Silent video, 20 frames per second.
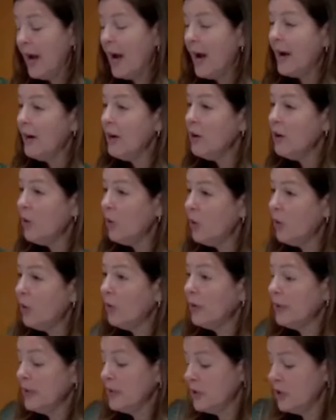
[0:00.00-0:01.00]
Our
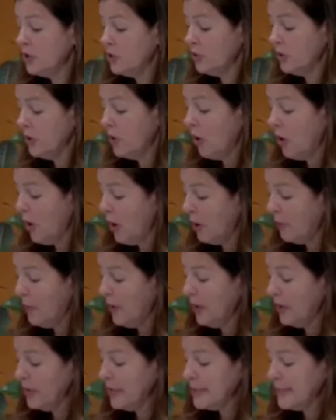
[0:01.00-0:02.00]
goal is to treat all
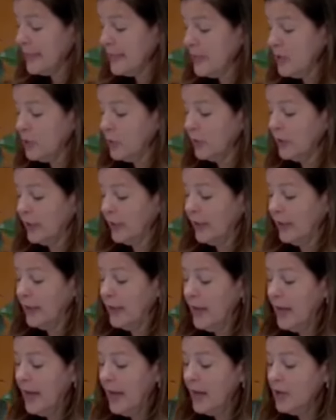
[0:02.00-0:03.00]
parties equally
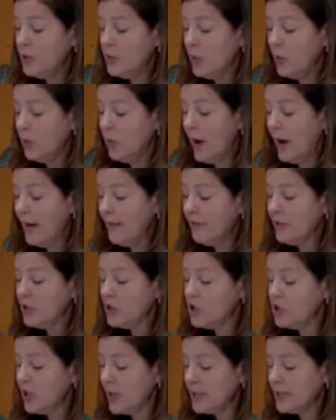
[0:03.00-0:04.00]
and to arrive at a
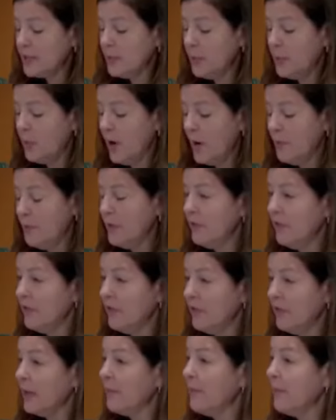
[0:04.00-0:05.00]
just and proper
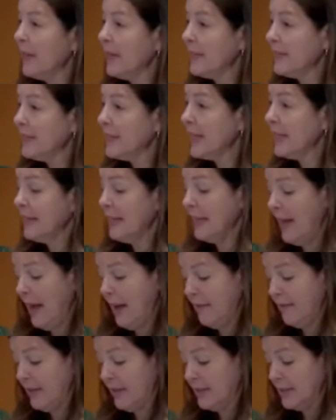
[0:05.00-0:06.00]
verdict based on the
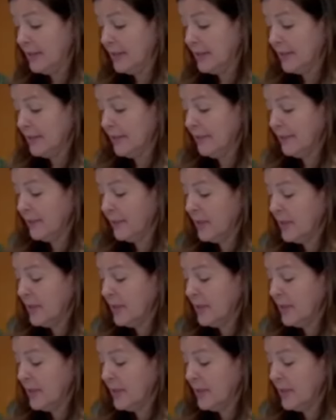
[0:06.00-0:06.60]
evidence.